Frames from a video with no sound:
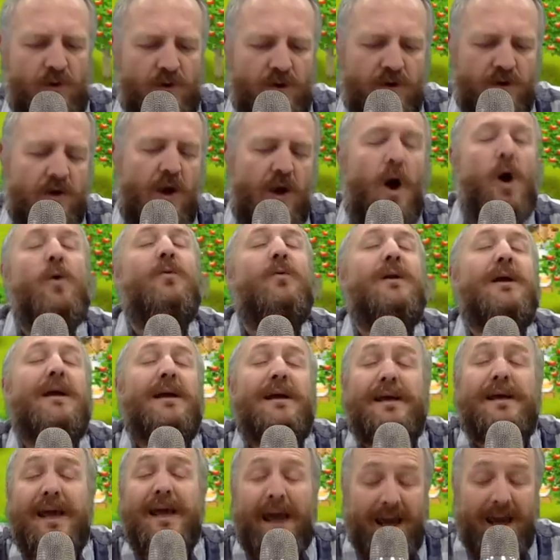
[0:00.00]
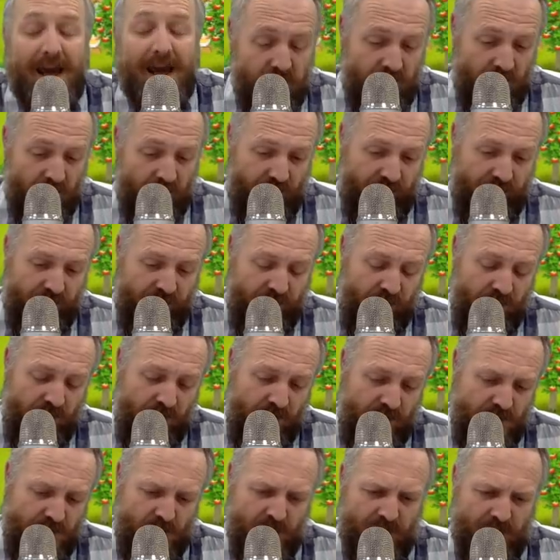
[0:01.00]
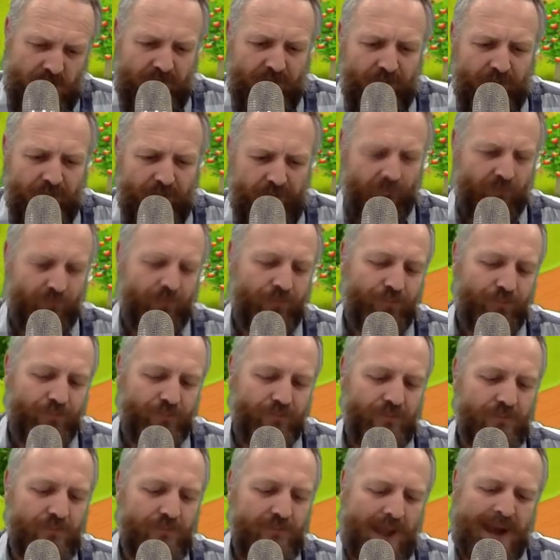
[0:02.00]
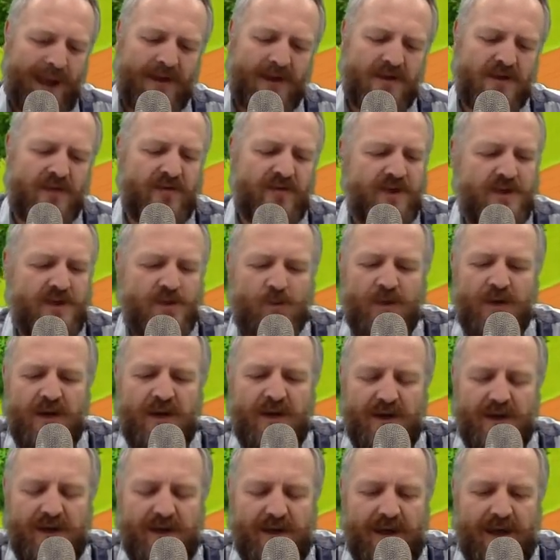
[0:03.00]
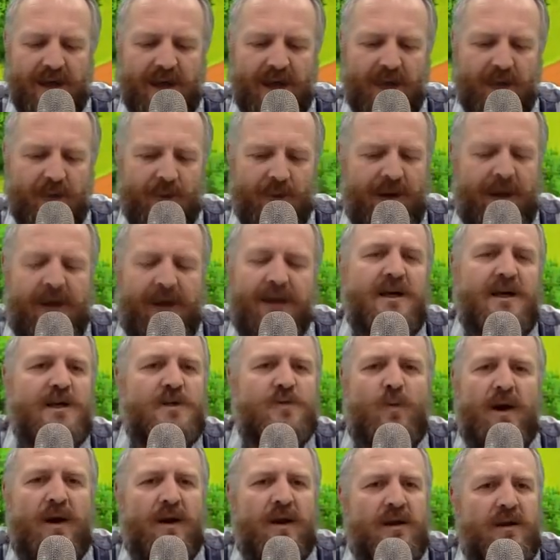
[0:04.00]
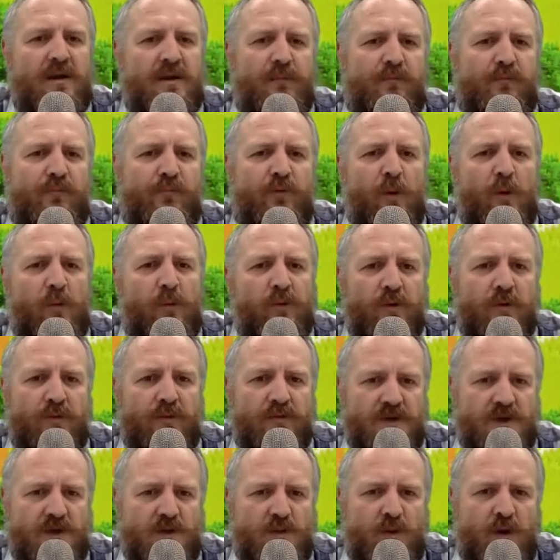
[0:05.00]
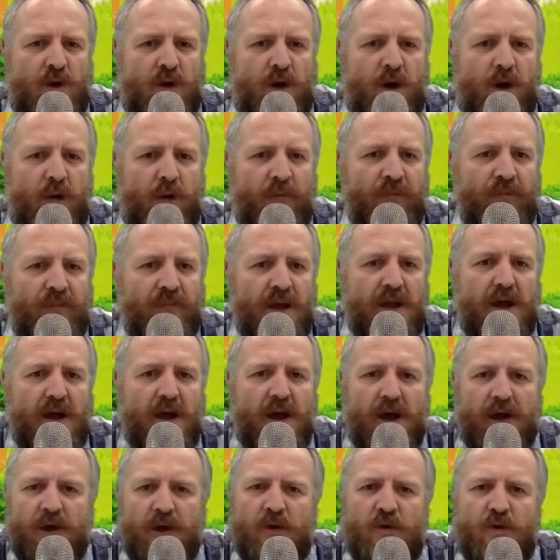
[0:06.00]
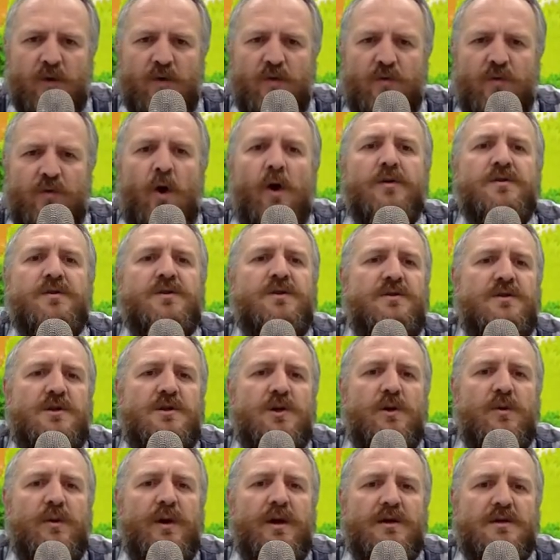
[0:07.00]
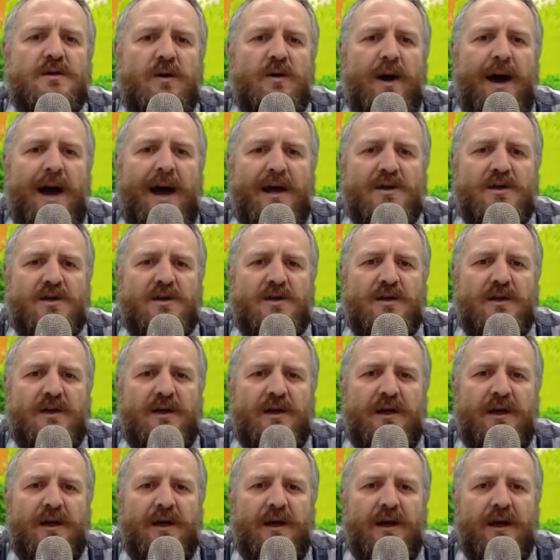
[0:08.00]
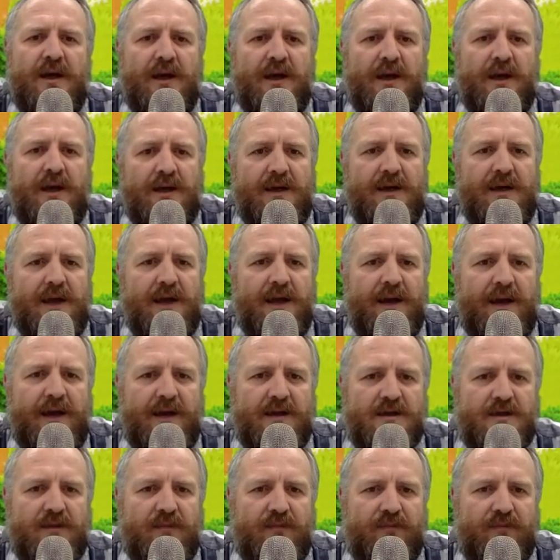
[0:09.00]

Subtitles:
can only gain them through doing activities within the game, and that is one of the problems as well. You've got to do it to actually get it.